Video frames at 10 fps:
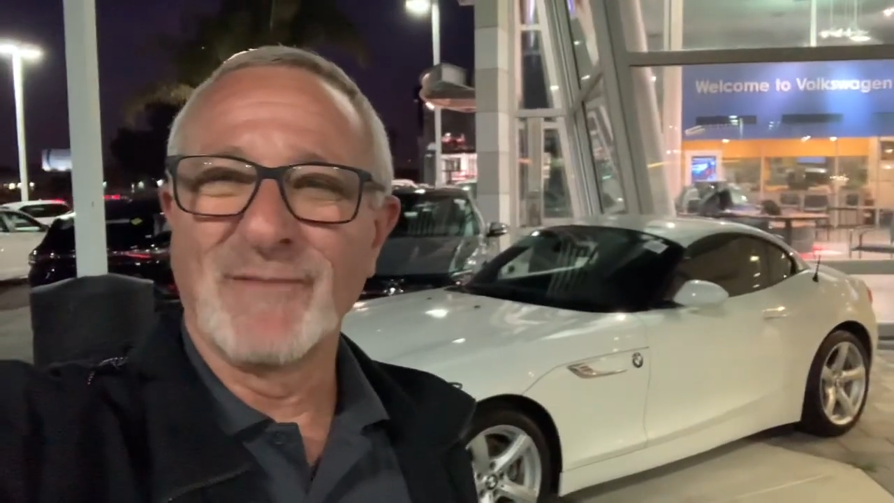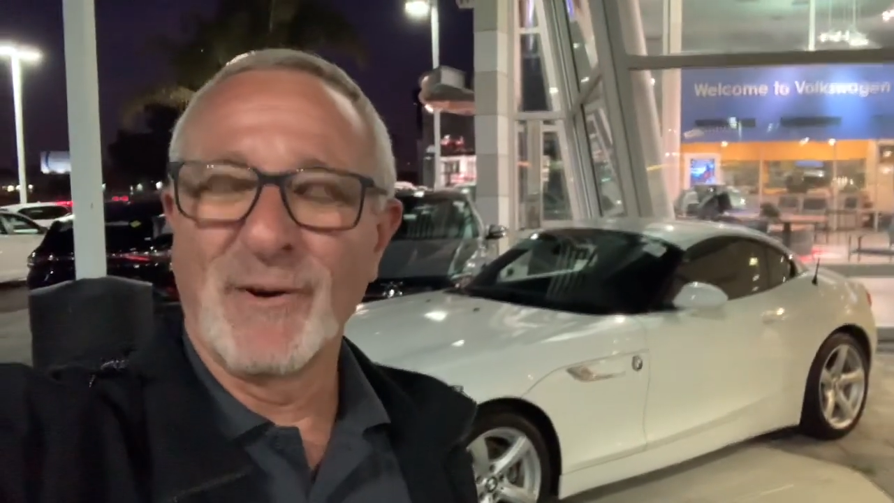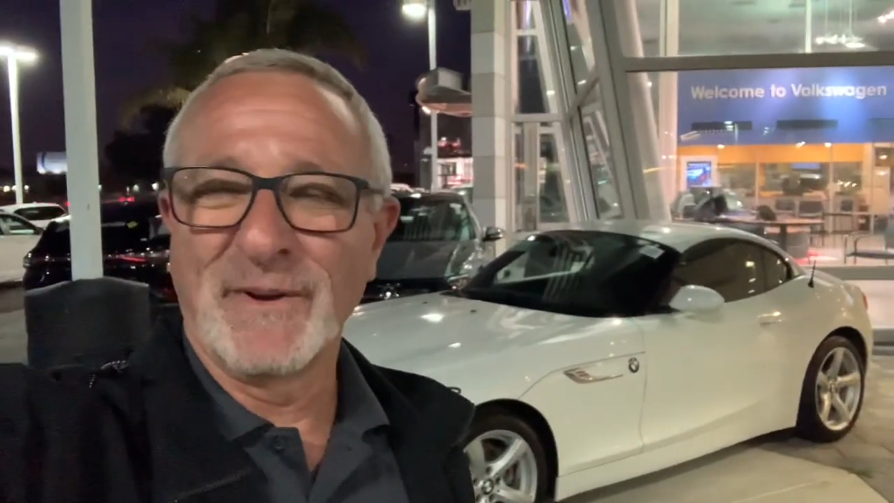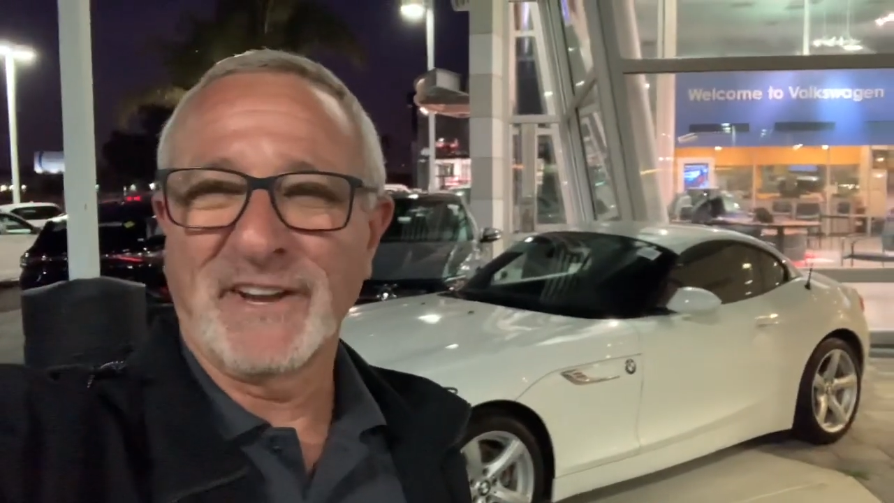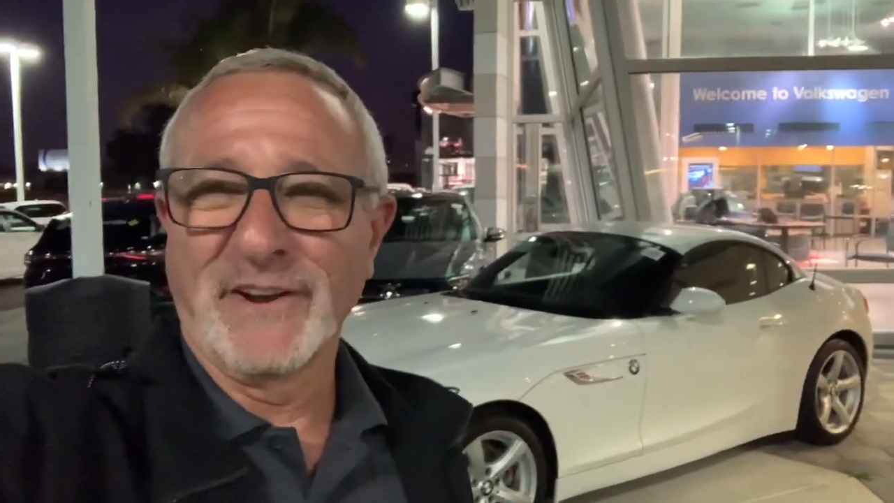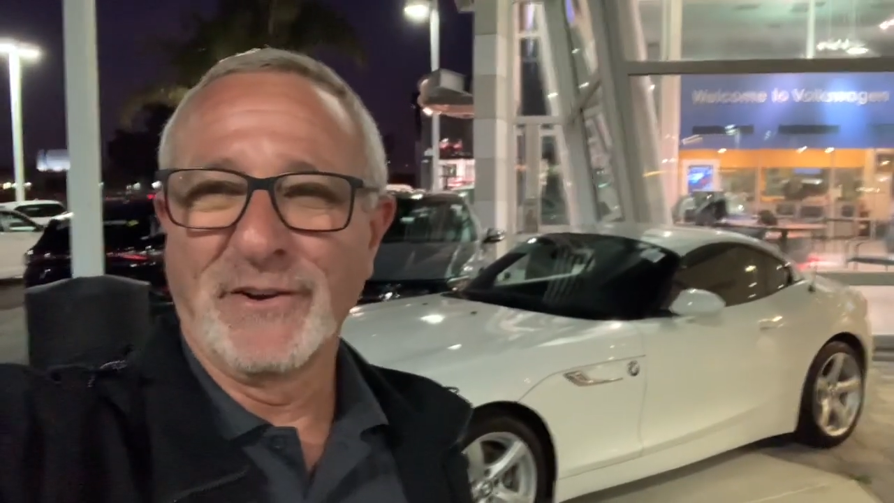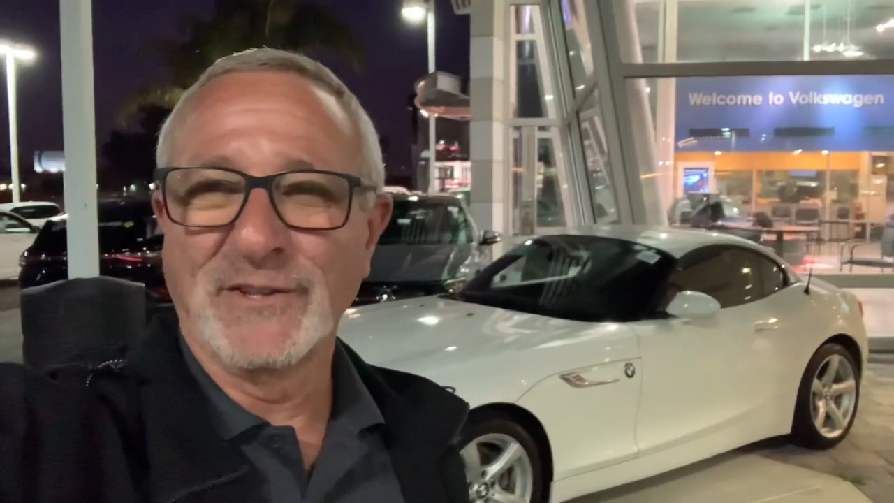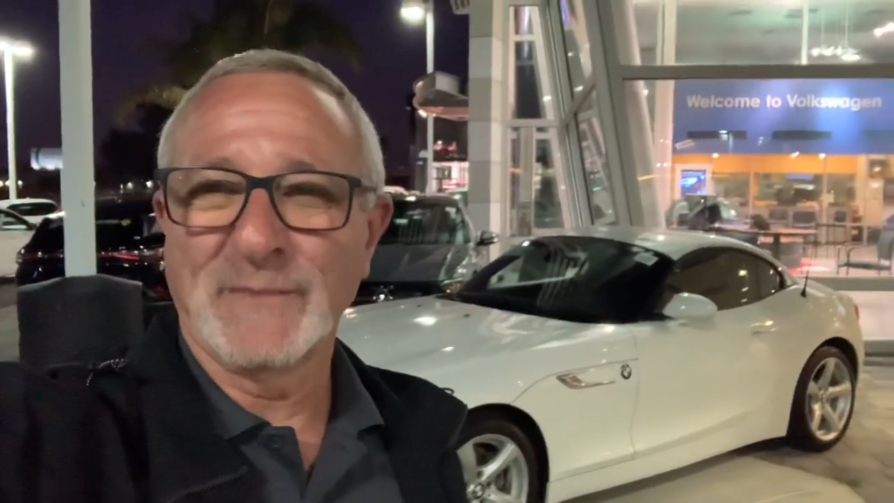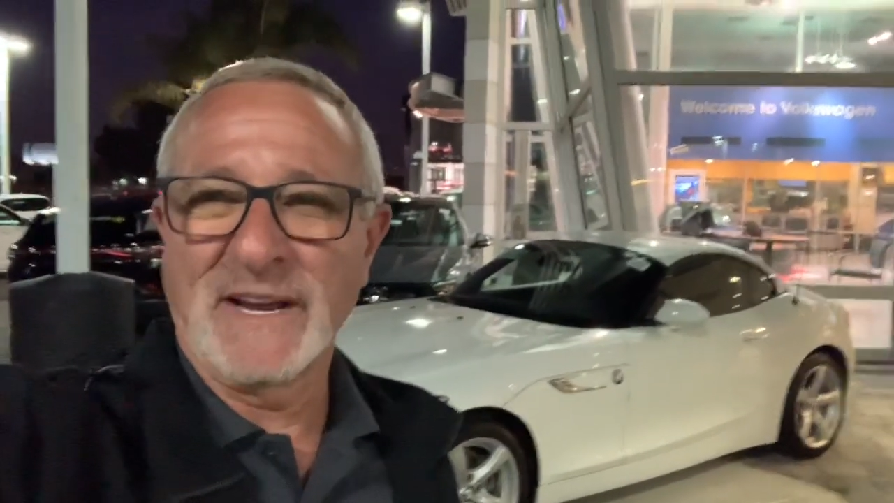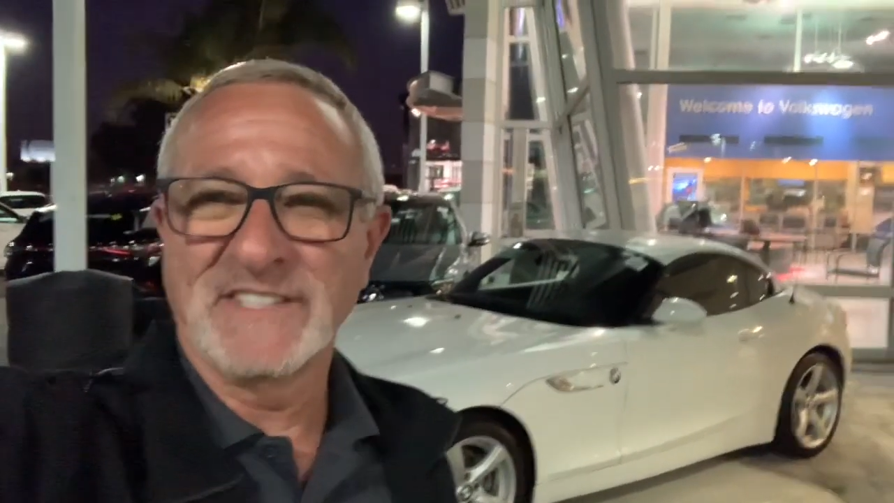moment to
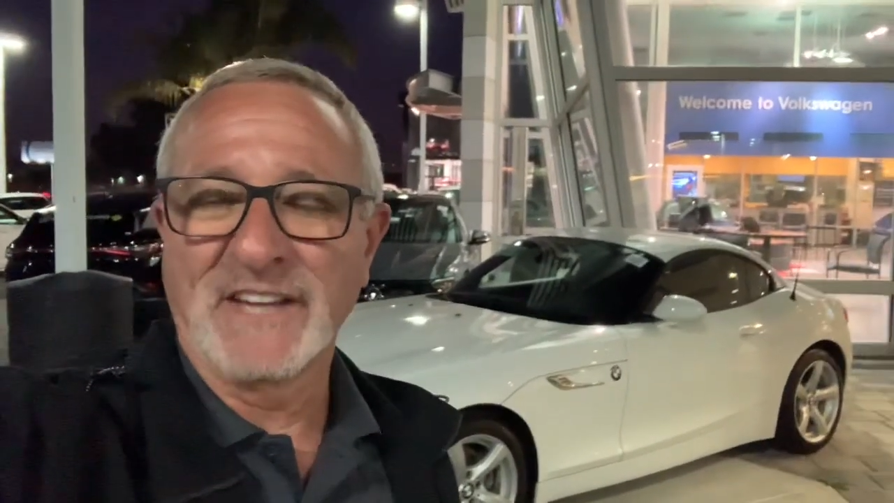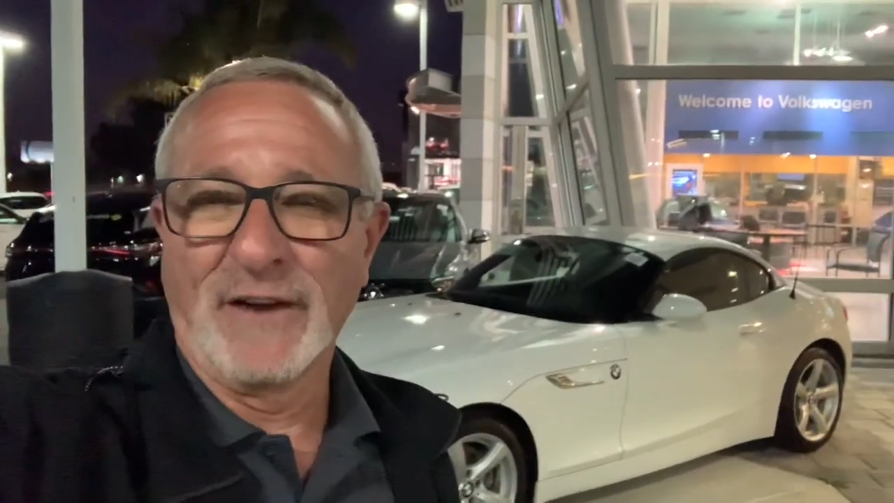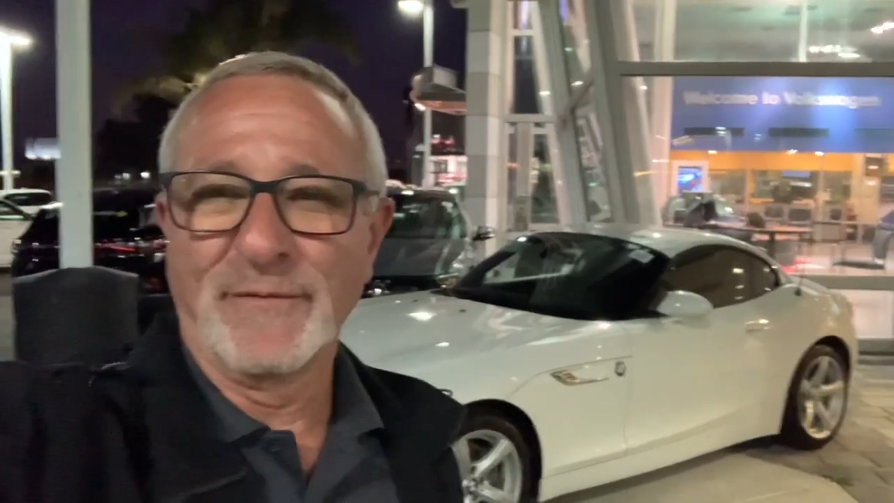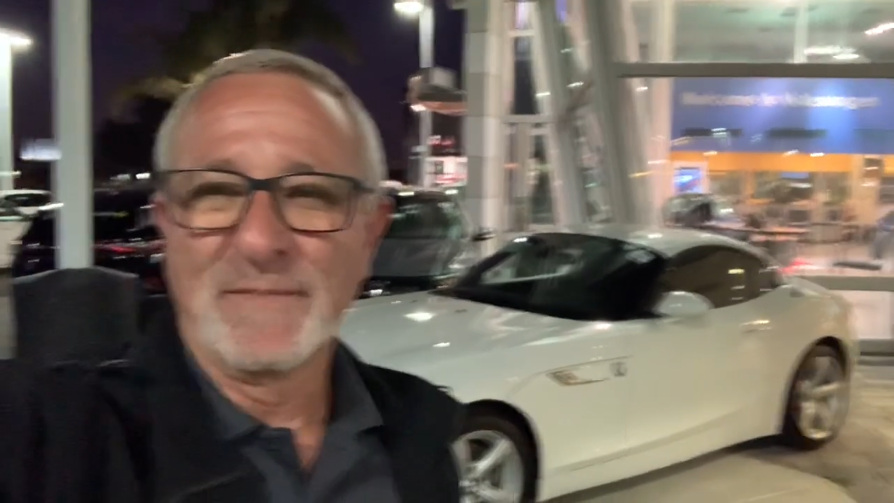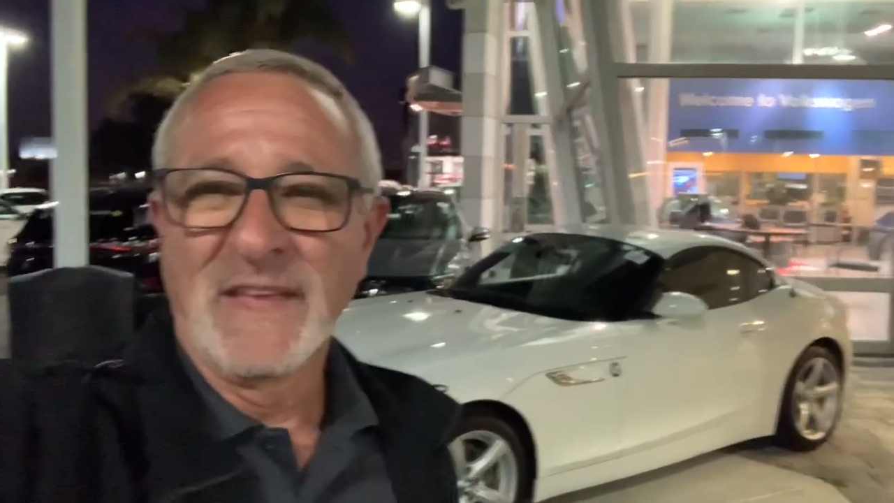introduce myself.